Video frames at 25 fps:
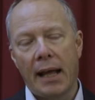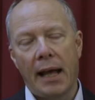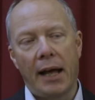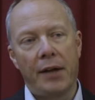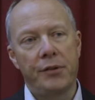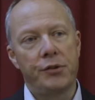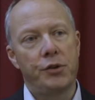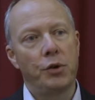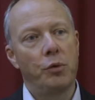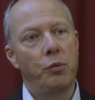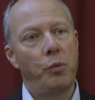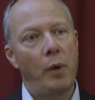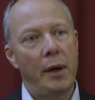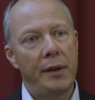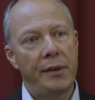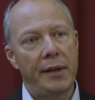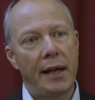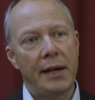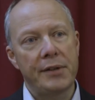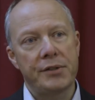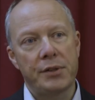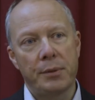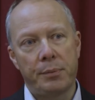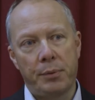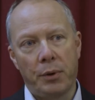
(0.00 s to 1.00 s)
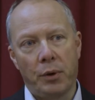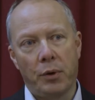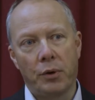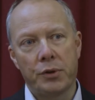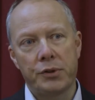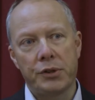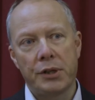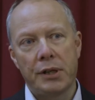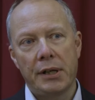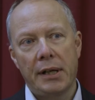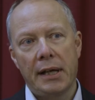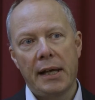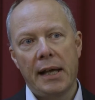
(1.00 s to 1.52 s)
and to win their
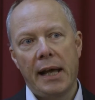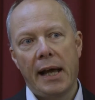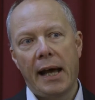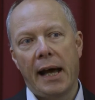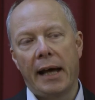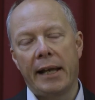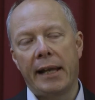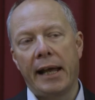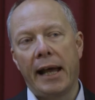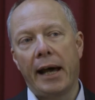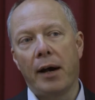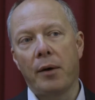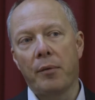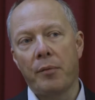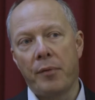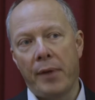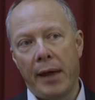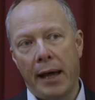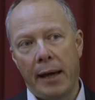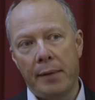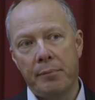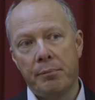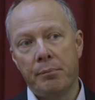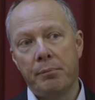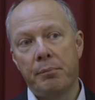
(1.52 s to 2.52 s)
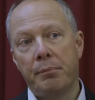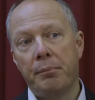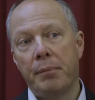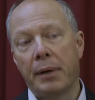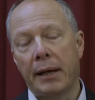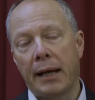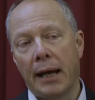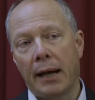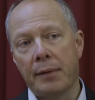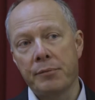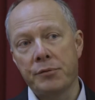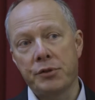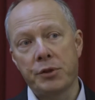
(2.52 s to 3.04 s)
support and help them
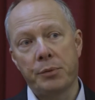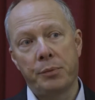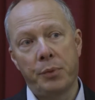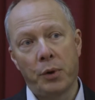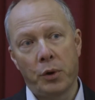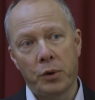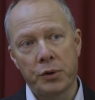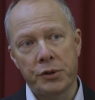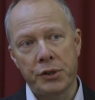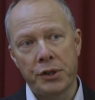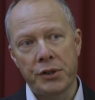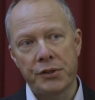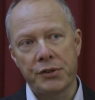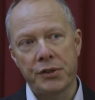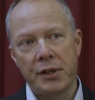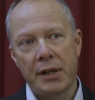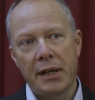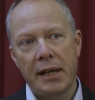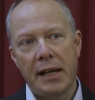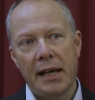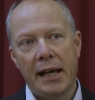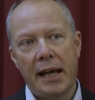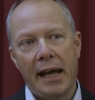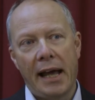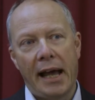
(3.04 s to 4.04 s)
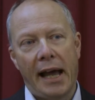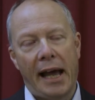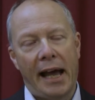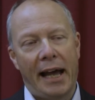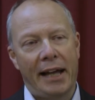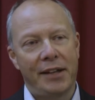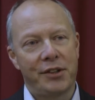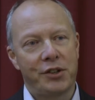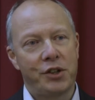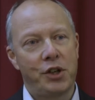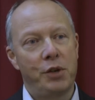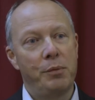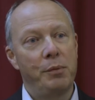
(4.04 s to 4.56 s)
become supporters
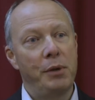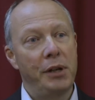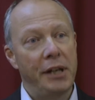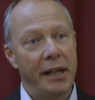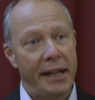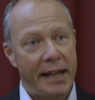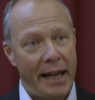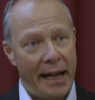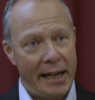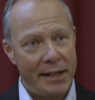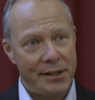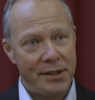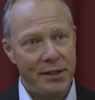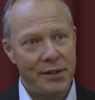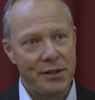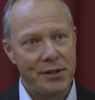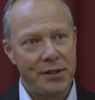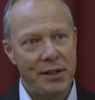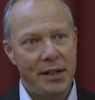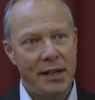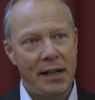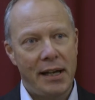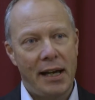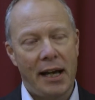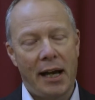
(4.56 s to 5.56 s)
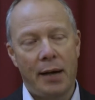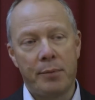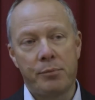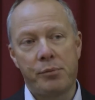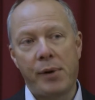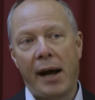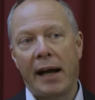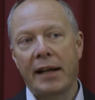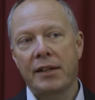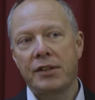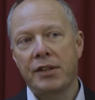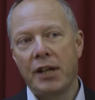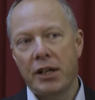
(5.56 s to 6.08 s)
and communicators and
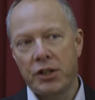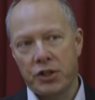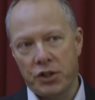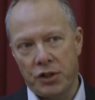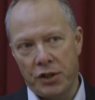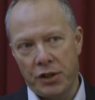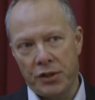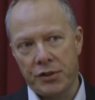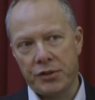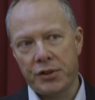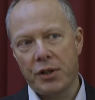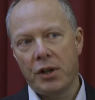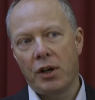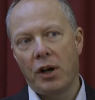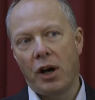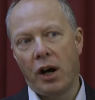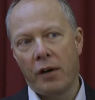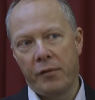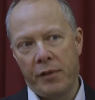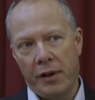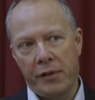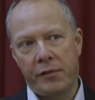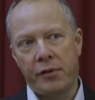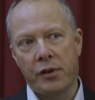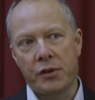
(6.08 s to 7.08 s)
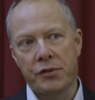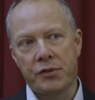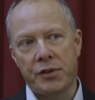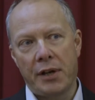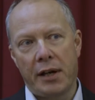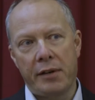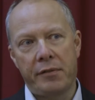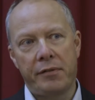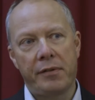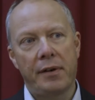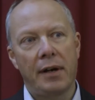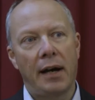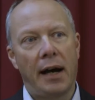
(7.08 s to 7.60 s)
practitioners of If You're
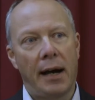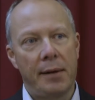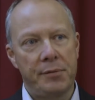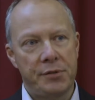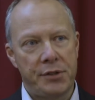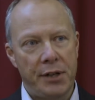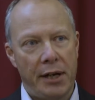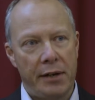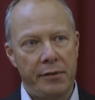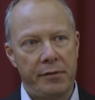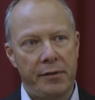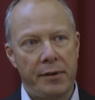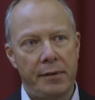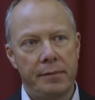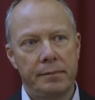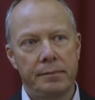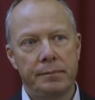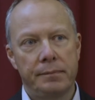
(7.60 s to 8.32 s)
Safe, I'm Safe.